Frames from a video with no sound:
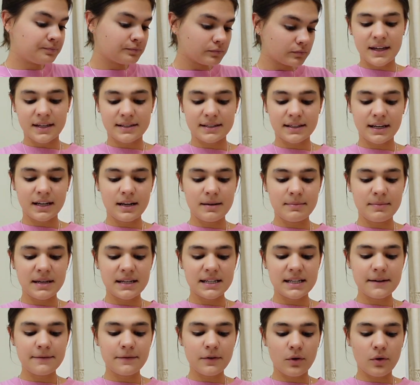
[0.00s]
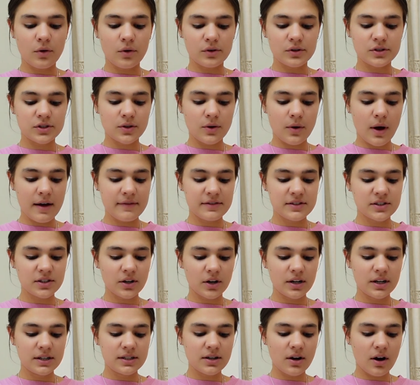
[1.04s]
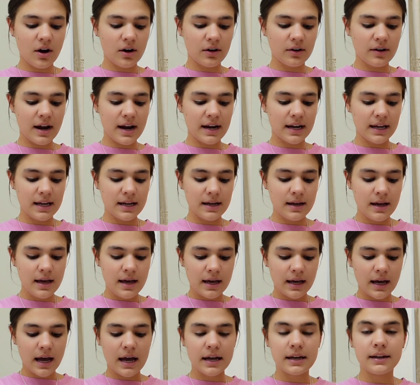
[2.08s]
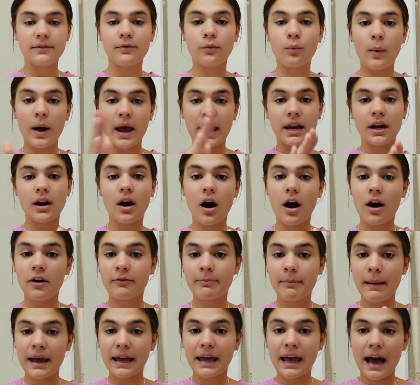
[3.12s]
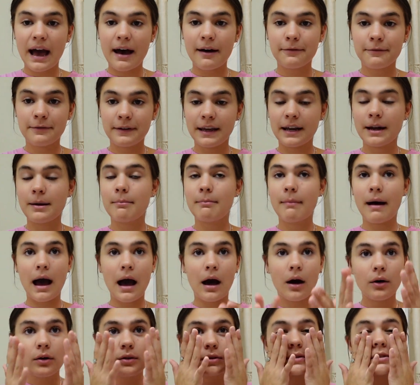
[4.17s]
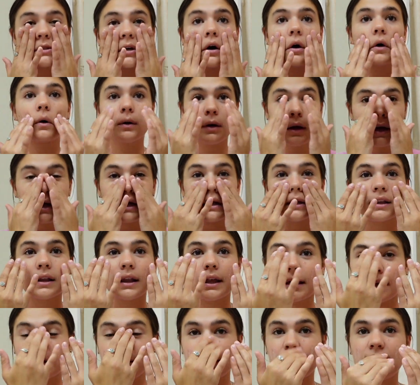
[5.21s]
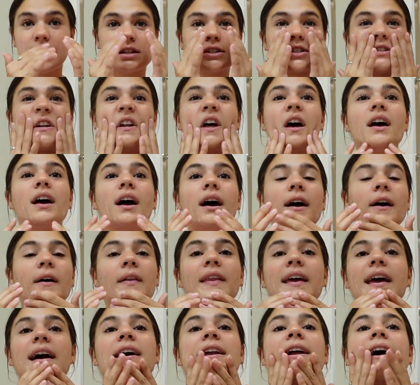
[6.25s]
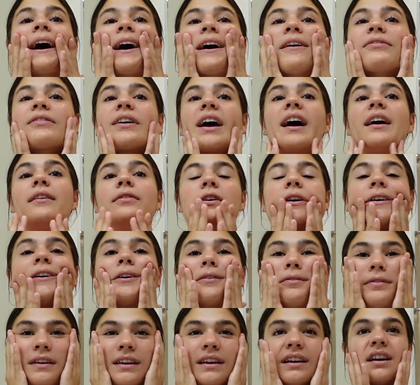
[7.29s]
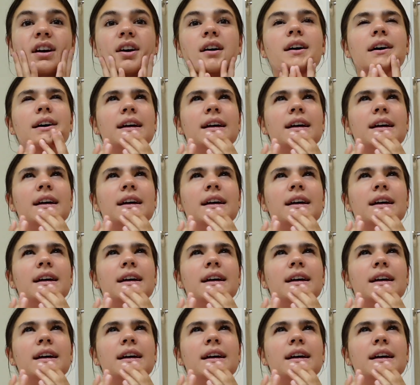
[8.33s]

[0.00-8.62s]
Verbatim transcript: It's gonna be difficult. So I've started to already kind of wane off my caffeine amount. So like yesterday, I only had half caff coffee.